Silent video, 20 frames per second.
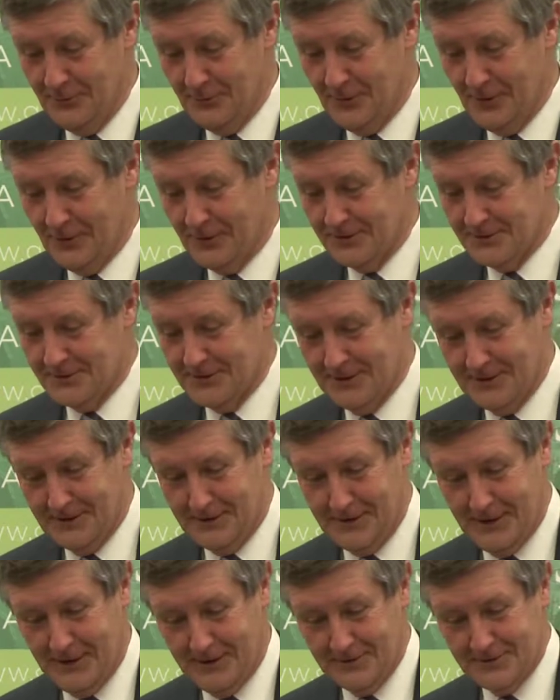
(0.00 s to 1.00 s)
focusing
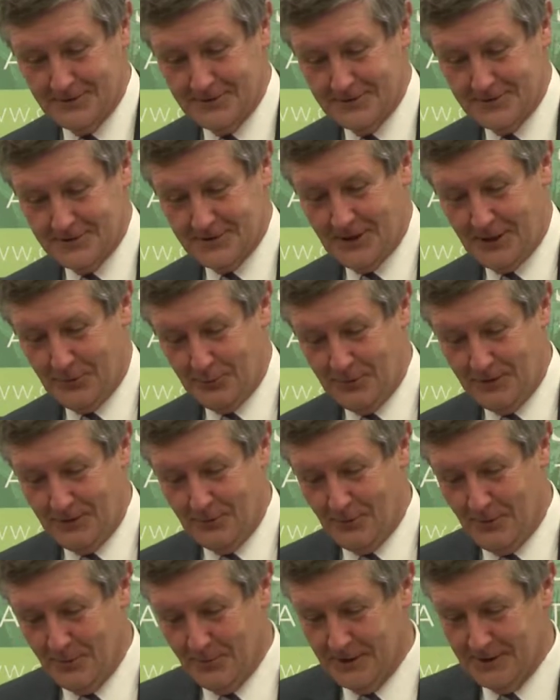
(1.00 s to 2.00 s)
in negligence, equity,
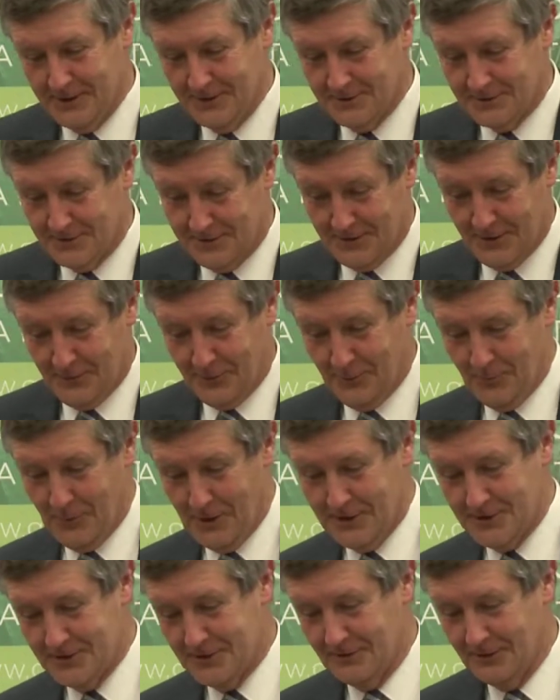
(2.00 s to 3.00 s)
remedies,
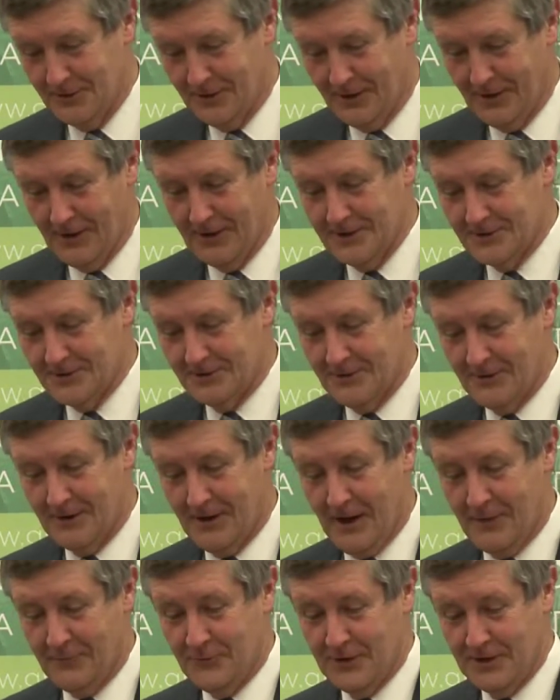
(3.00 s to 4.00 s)
defamation, litigation
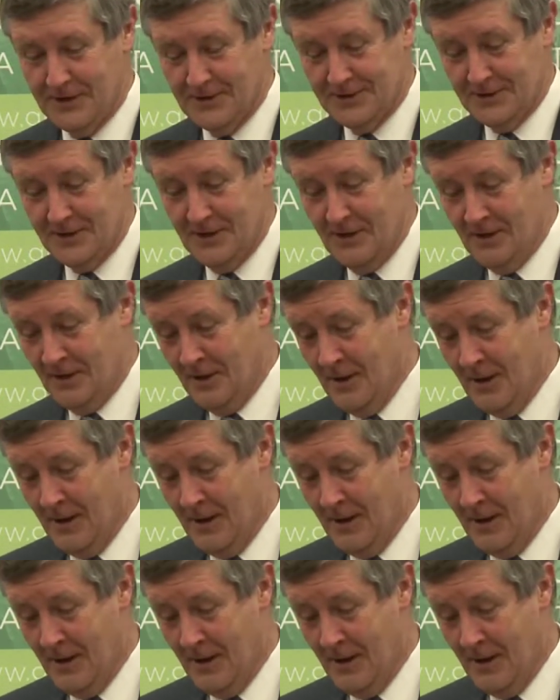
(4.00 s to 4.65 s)
and advocacy.